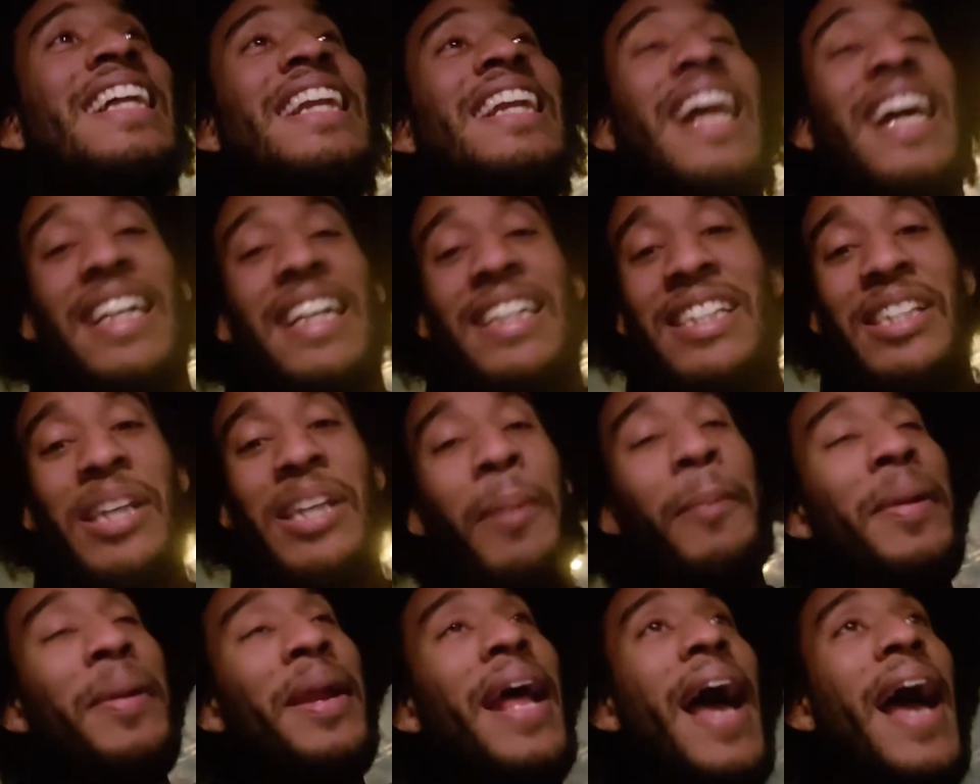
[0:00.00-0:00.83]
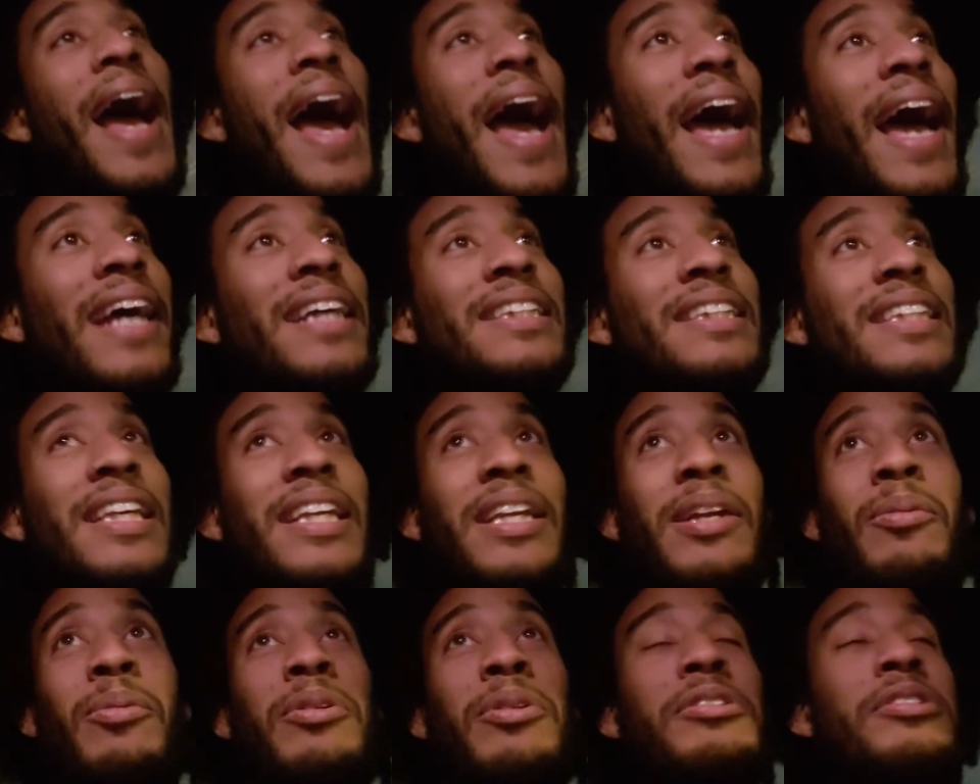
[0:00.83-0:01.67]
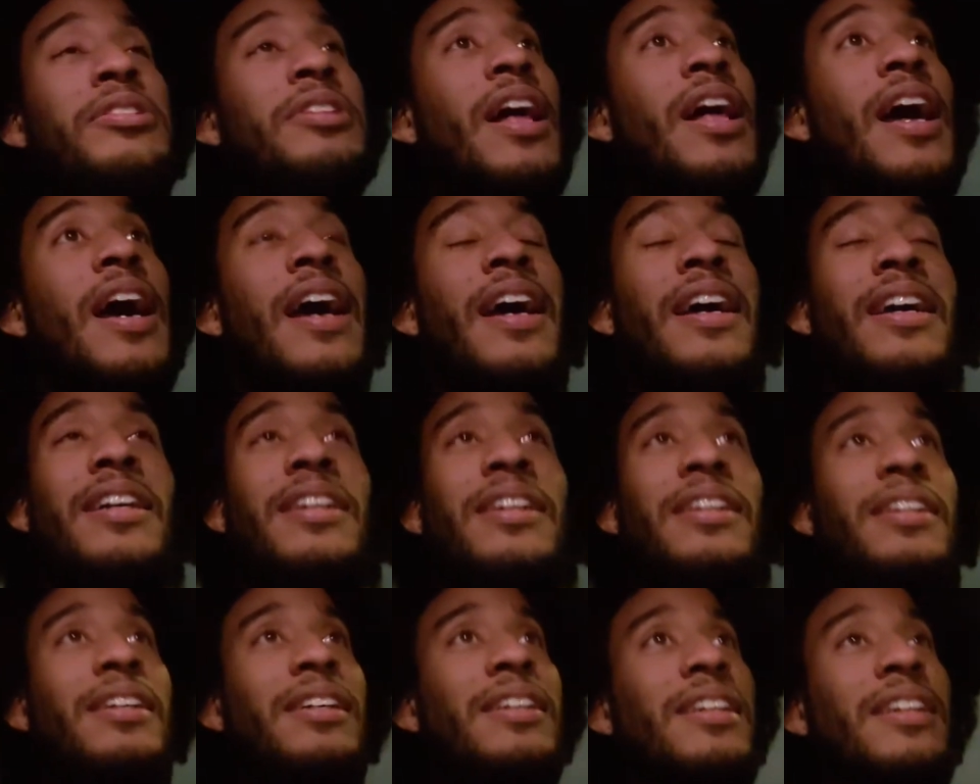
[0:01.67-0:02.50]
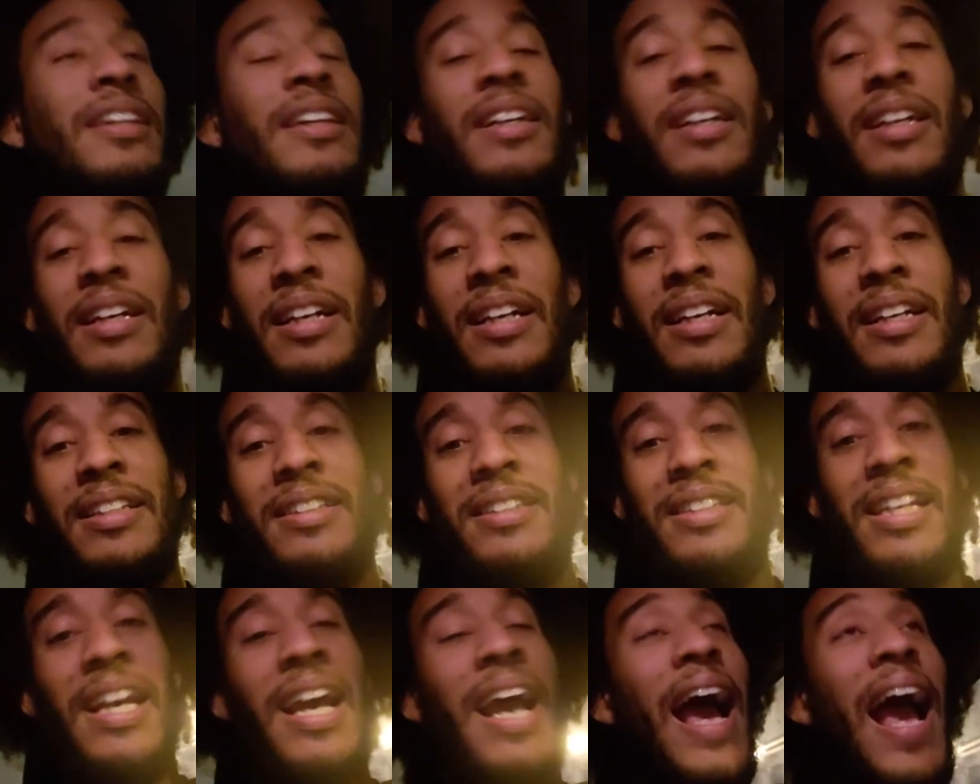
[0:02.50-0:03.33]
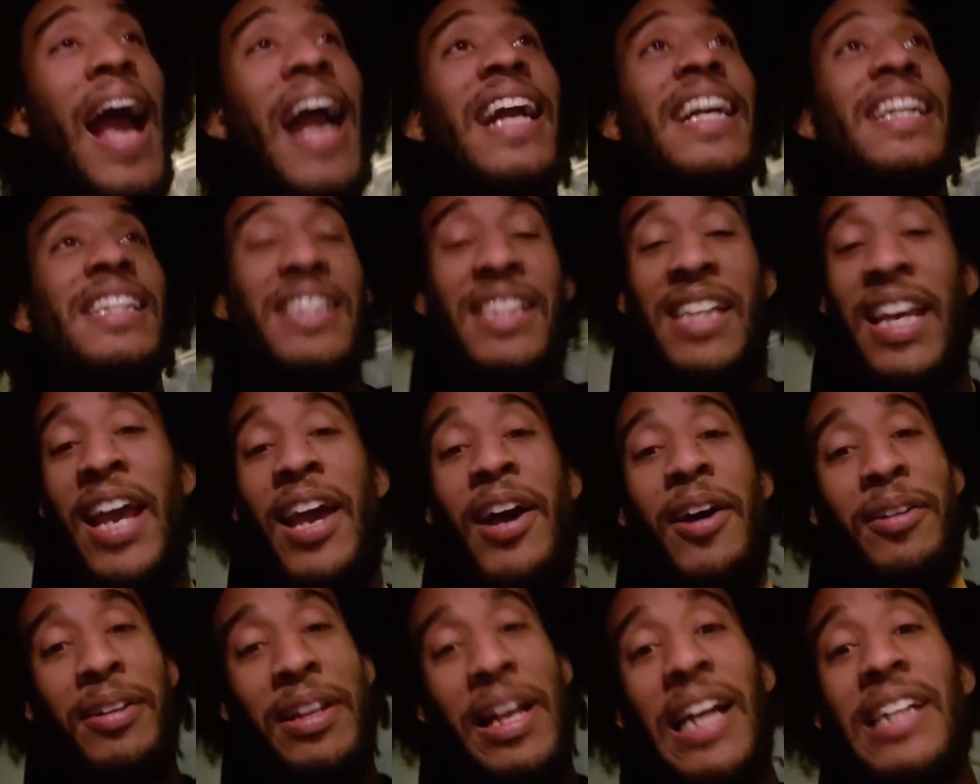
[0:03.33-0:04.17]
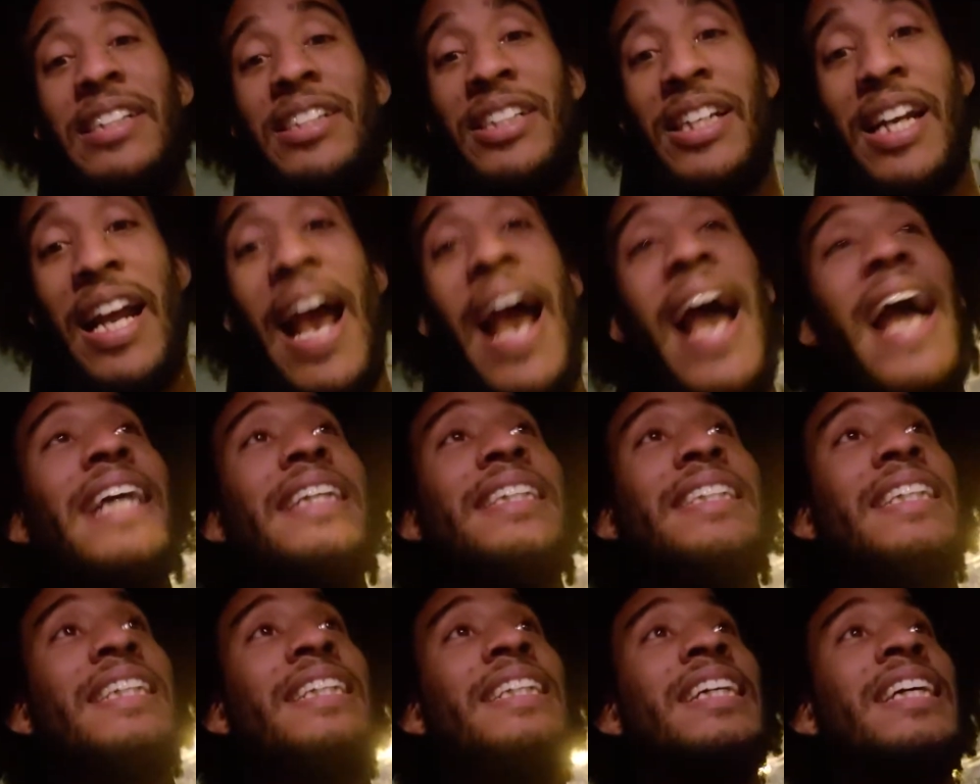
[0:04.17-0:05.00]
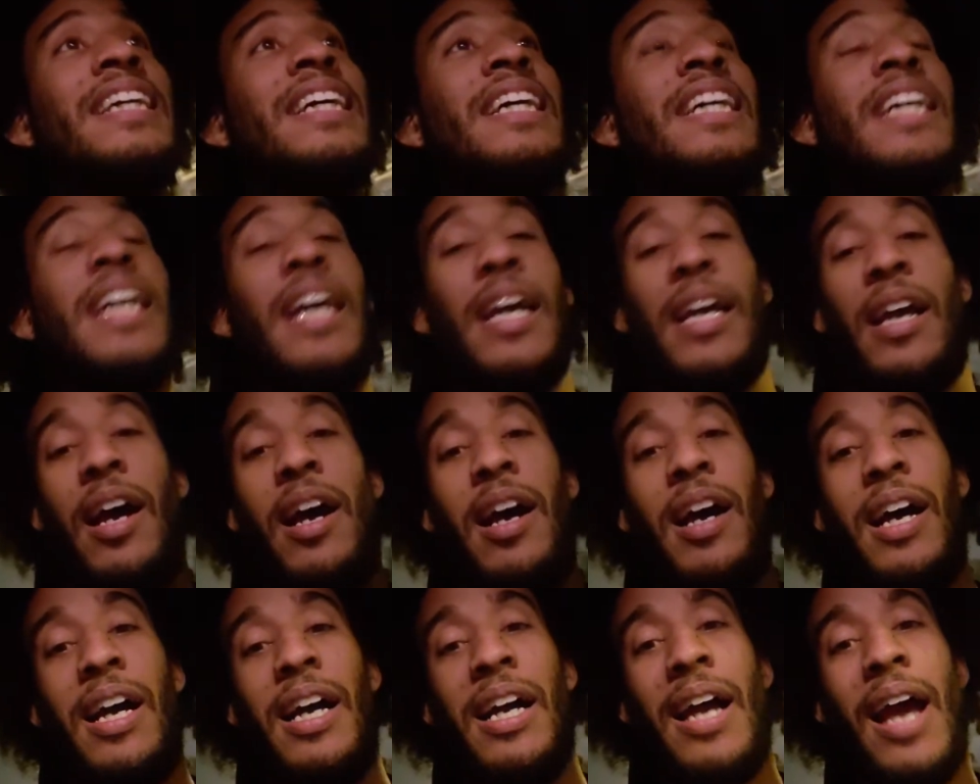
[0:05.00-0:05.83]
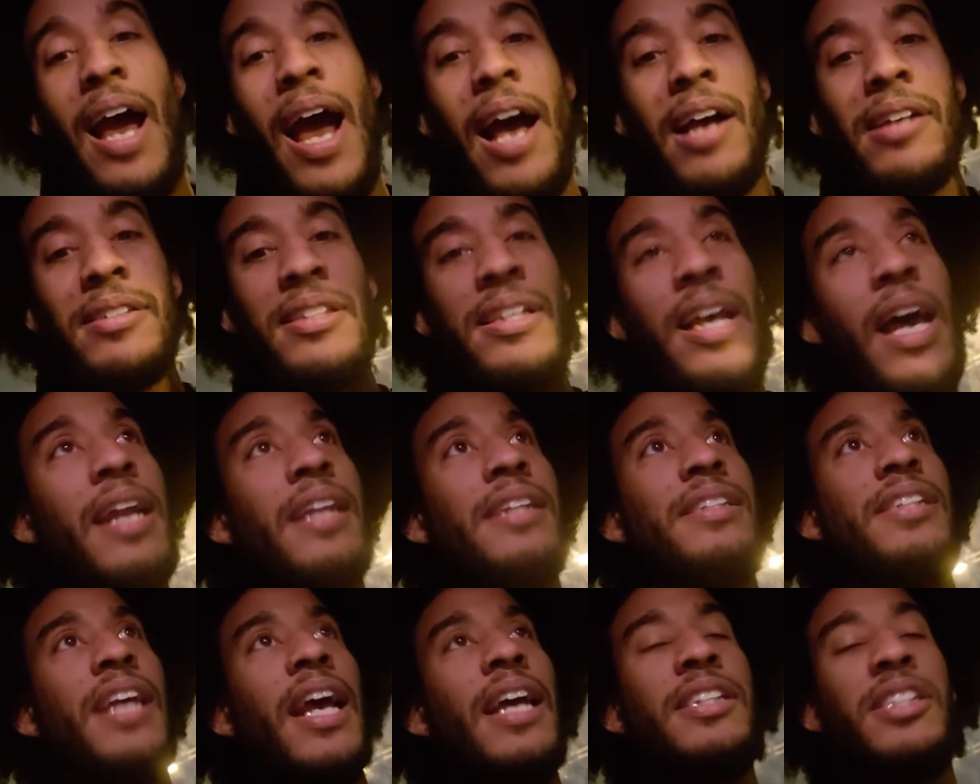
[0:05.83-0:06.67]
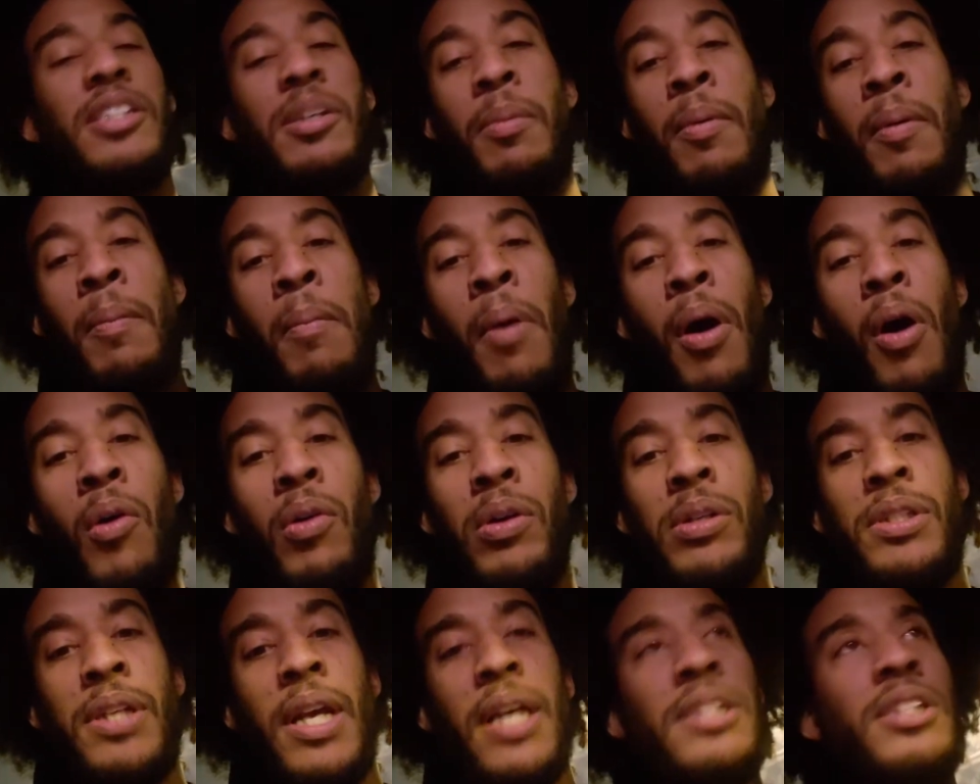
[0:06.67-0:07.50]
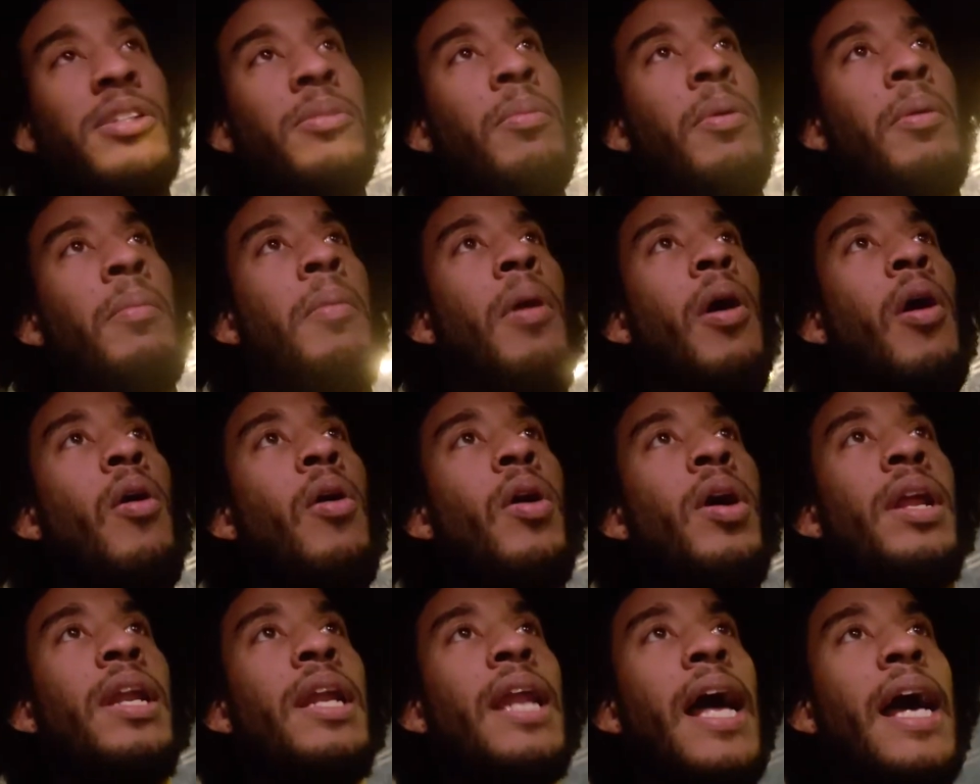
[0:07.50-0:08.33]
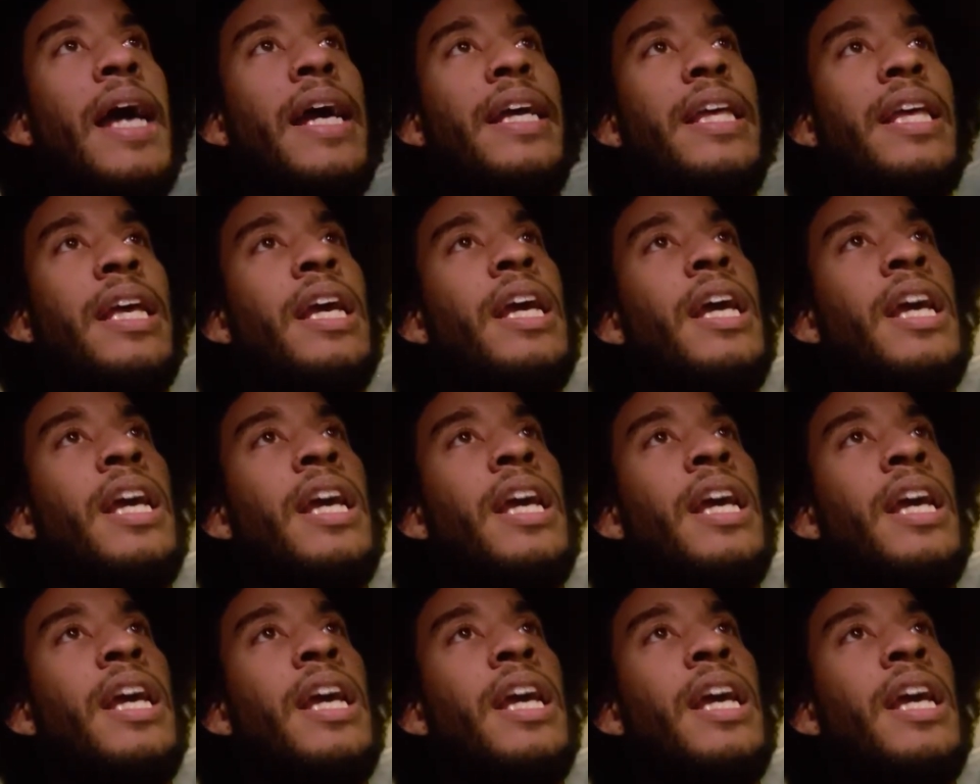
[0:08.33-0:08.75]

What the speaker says: Like some of the acting, it was like, I can tell that you're acting. Outside of Jason Momoa, like,